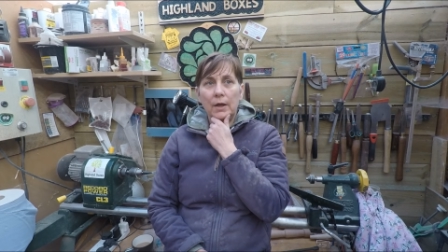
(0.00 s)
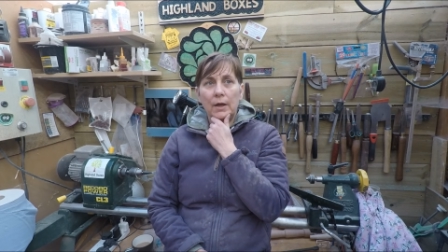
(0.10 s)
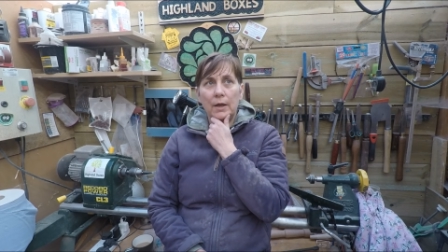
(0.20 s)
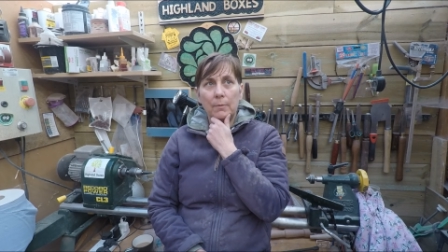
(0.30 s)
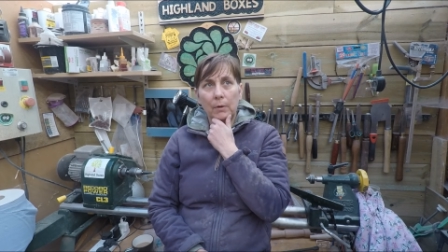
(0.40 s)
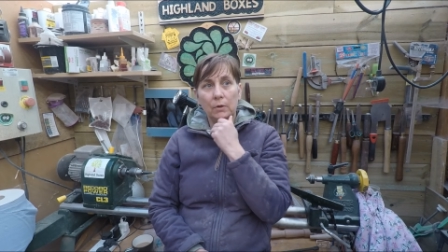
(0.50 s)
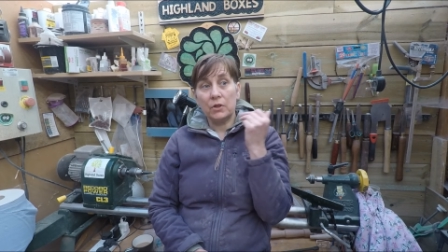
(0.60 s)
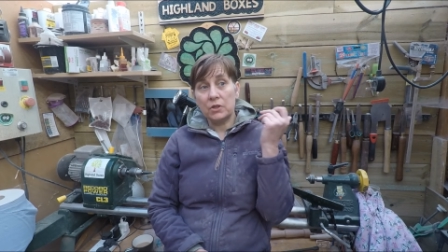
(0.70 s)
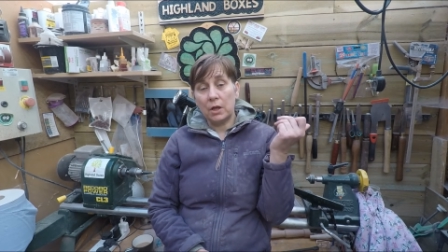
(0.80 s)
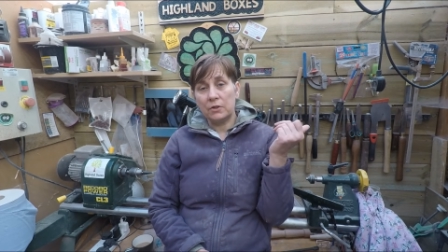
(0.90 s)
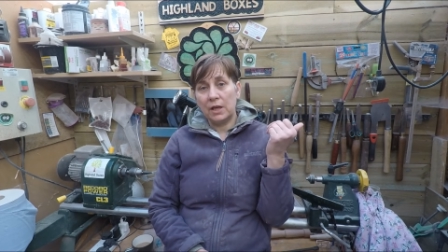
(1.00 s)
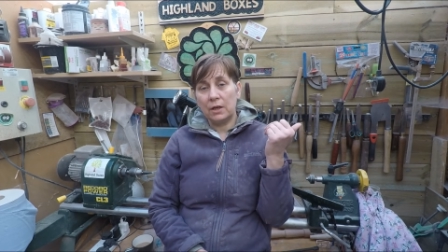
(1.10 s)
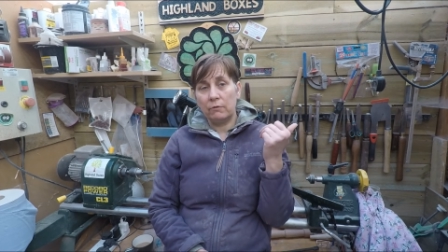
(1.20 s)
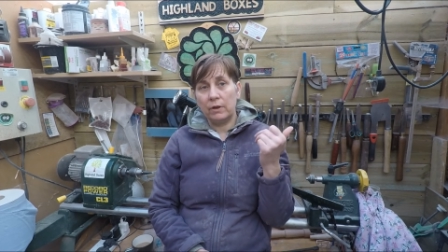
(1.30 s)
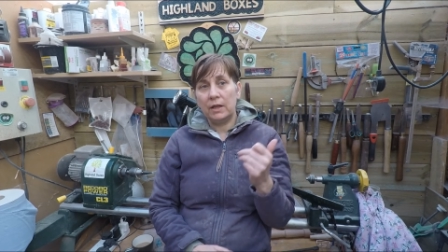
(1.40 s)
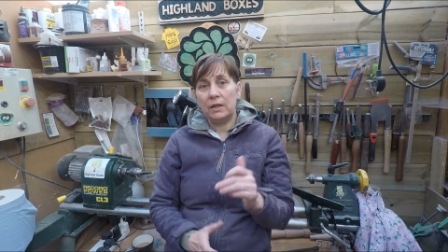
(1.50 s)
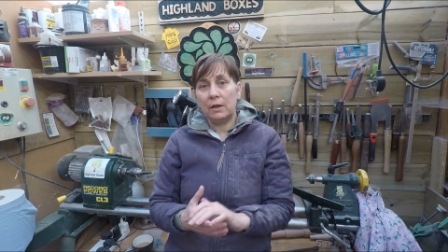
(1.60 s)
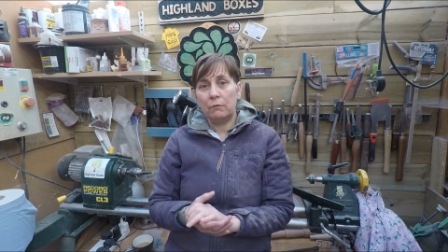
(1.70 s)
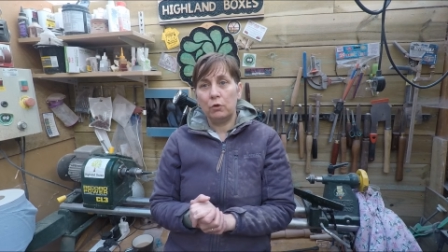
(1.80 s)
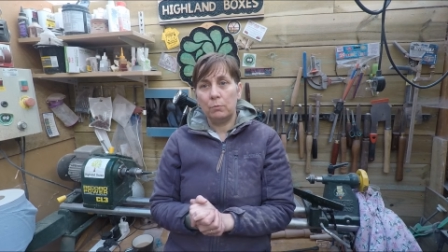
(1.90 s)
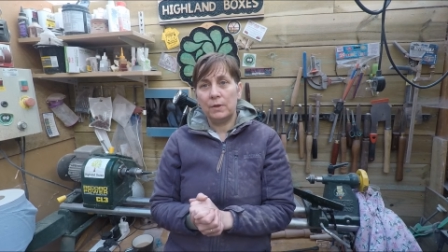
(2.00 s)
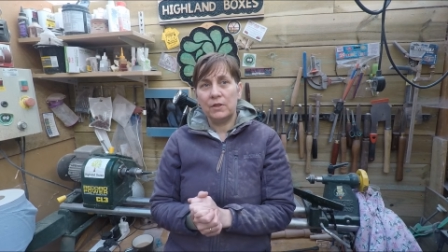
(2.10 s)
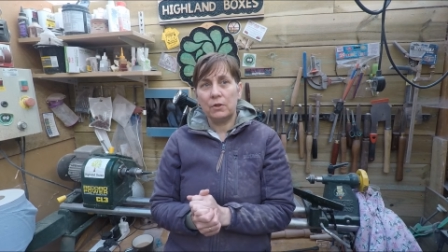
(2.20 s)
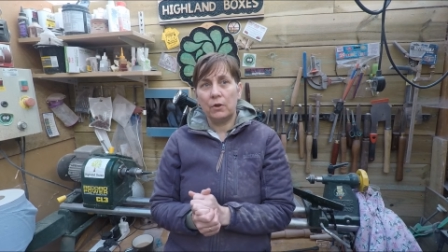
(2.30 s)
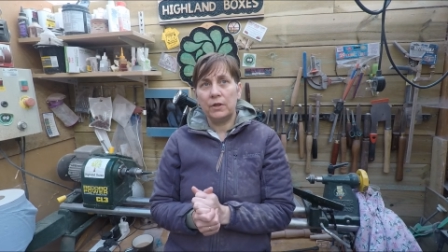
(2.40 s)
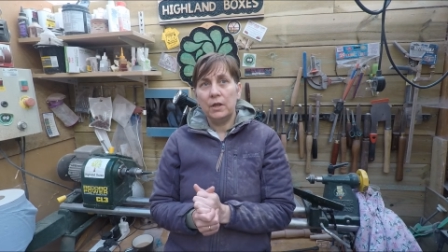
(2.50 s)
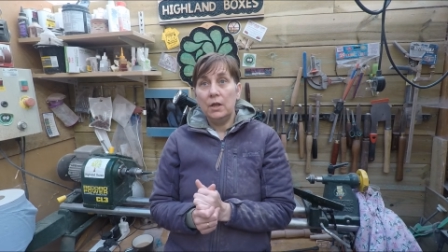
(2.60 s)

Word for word: I'm going to start decorating that room inside.